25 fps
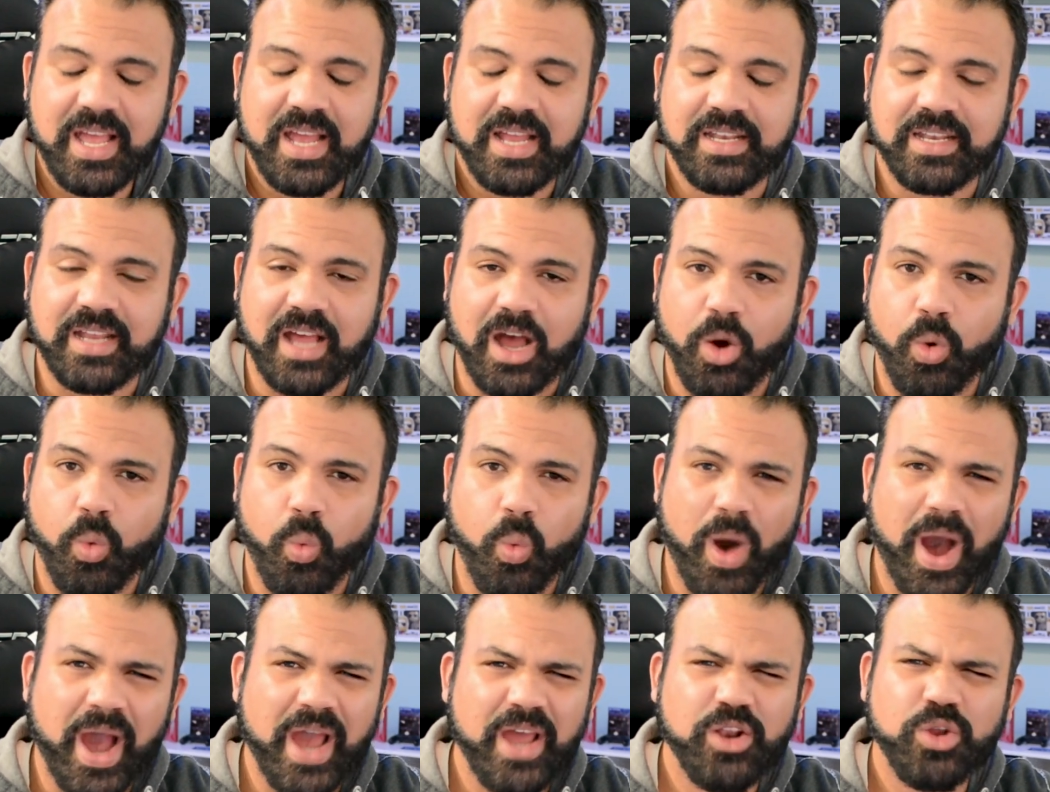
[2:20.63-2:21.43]
Now,
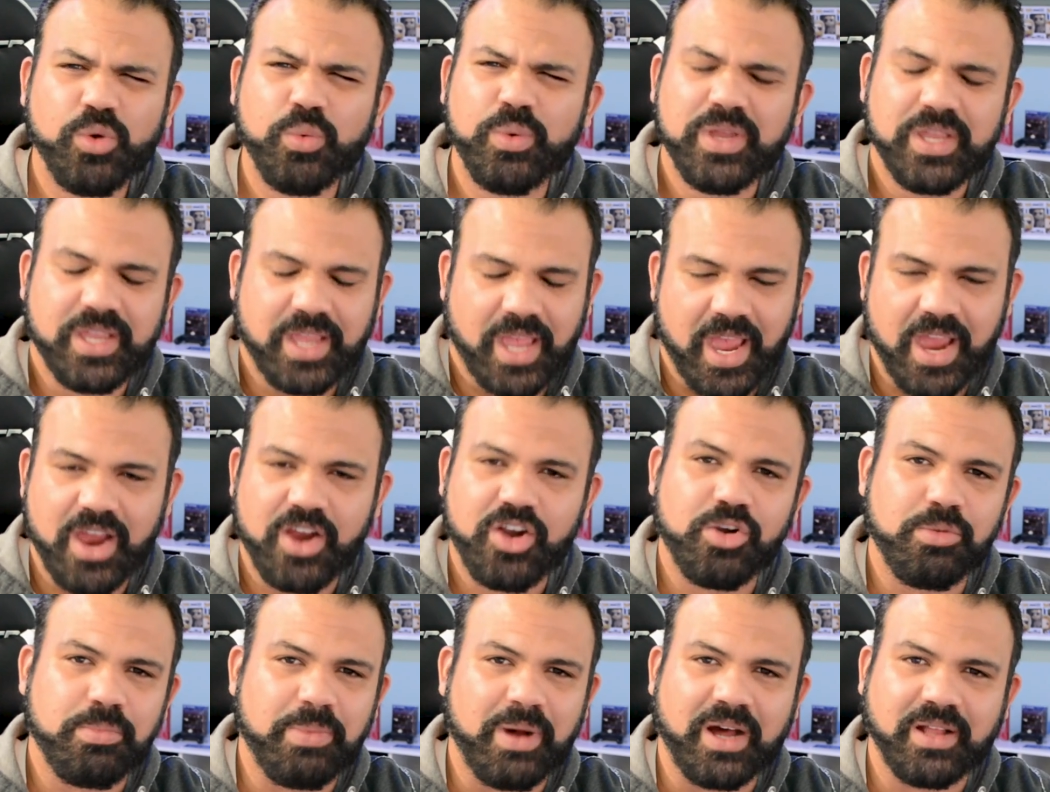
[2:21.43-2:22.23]
why do we
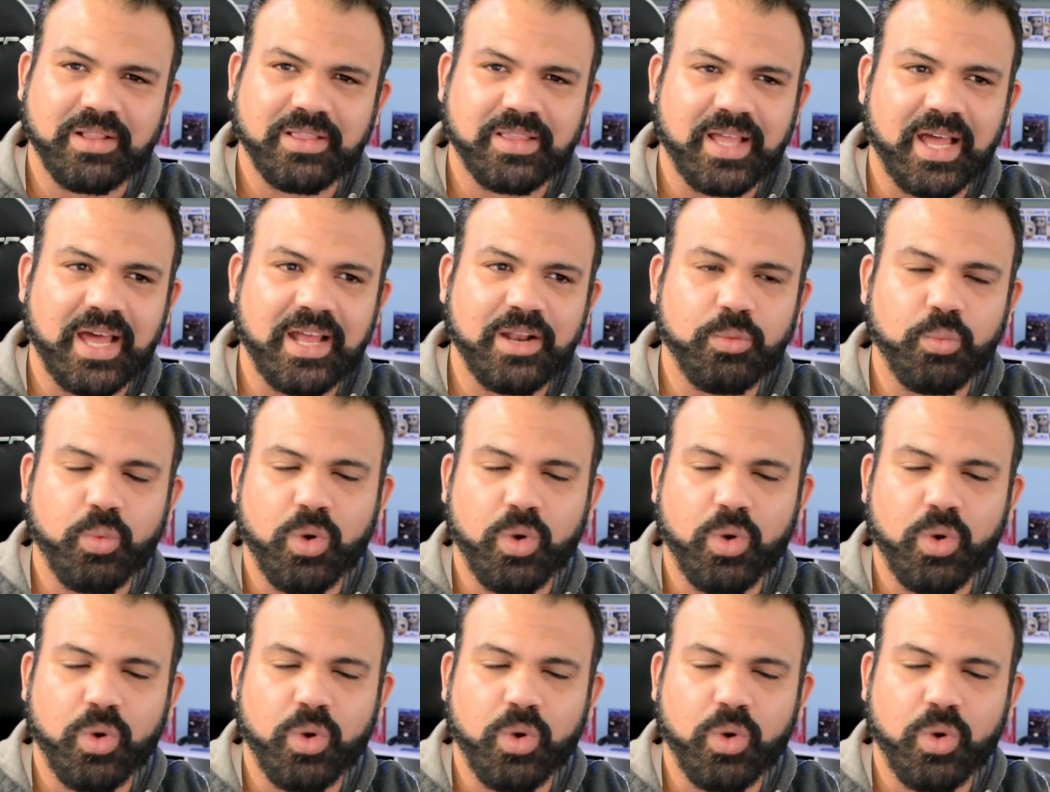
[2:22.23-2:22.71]
care about that?